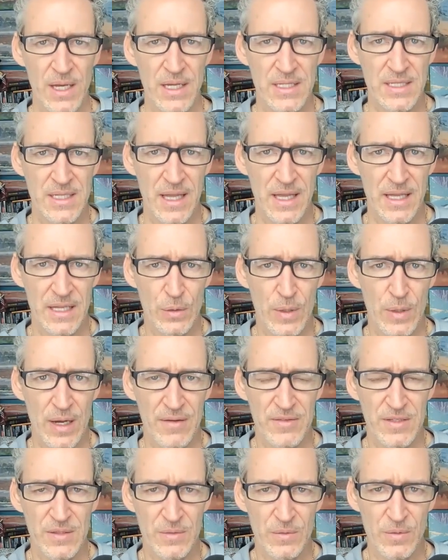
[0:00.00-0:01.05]
It's not like you
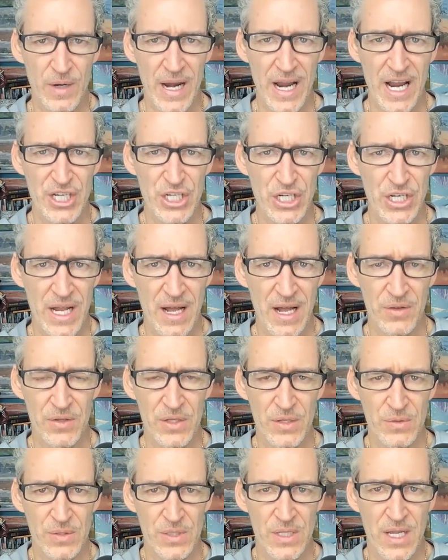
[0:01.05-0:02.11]
have to ration
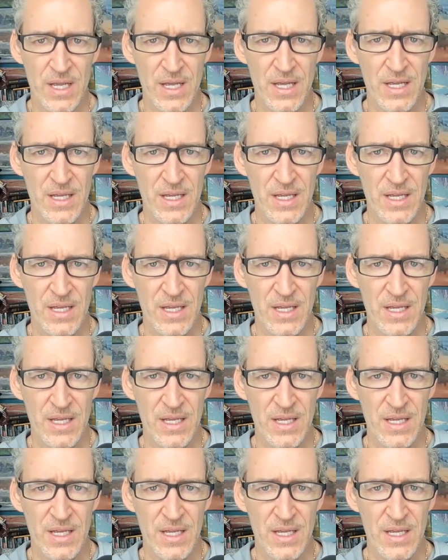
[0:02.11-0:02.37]
out those